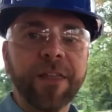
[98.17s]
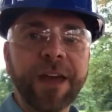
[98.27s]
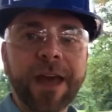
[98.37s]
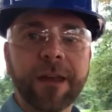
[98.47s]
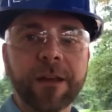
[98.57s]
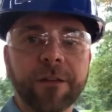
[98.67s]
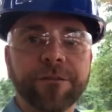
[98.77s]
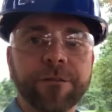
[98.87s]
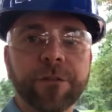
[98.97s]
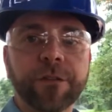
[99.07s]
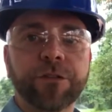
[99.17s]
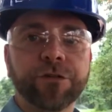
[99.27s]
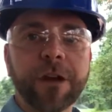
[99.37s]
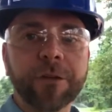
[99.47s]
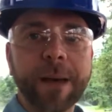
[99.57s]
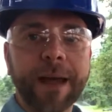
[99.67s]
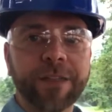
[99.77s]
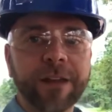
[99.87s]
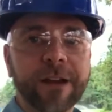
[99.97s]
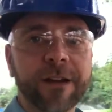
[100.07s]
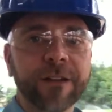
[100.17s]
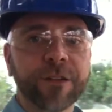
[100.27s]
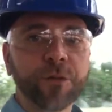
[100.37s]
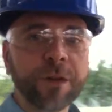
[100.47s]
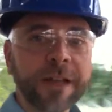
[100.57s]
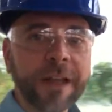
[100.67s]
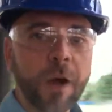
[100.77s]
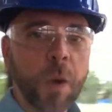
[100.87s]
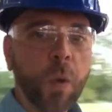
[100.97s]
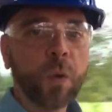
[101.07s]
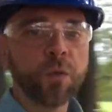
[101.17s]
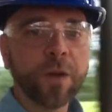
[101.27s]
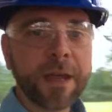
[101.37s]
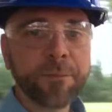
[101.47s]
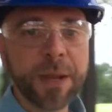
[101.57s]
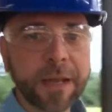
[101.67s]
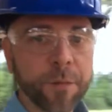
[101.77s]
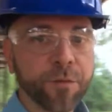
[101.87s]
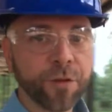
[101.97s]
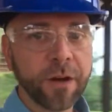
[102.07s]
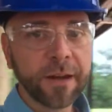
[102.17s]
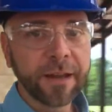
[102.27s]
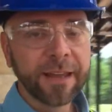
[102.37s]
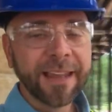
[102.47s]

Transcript: That truck back there is a really old red pickup truck